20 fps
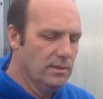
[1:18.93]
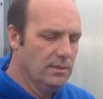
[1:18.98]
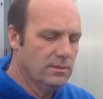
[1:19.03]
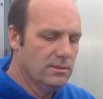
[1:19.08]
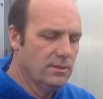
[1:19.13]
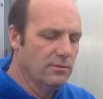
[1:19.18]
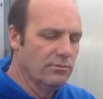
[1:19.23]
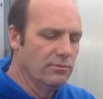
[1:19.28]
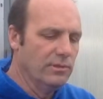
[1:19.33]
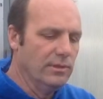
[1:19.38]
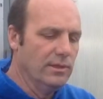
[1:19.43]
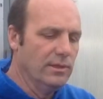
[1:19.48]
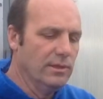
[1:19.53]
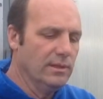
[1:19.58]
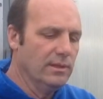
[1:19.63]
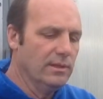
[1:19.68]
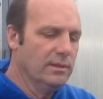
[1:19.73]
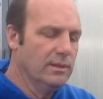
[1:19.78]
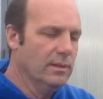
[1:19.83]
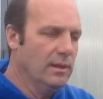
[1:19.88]
to
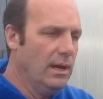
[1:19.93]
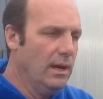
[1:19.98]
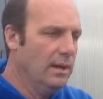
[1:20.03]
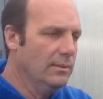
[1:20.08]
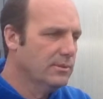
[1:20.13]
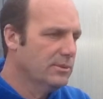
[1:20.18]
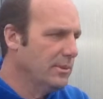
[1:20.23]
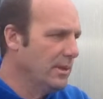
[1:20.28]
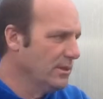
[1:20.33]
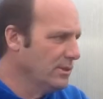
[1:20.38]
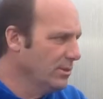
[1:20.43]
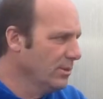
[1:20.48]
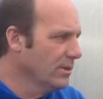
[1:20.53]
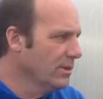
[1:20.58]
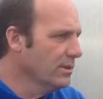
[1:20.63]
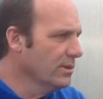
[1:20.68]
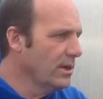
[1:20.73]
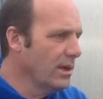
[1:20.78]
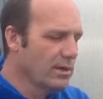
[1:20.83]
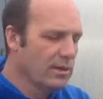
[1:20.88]
really, especially when
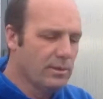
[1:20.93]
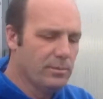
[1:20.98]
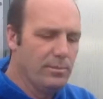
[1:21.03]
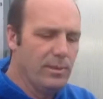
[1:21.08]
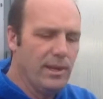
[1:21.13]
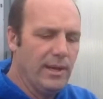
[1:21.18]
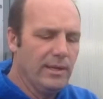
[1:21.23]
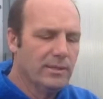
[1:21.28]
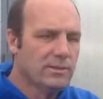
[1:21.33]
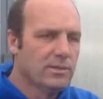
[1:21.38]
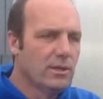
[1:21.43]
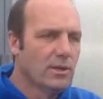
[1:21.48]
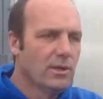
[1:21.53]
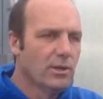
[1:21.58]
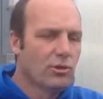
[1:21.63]
they're younger plants,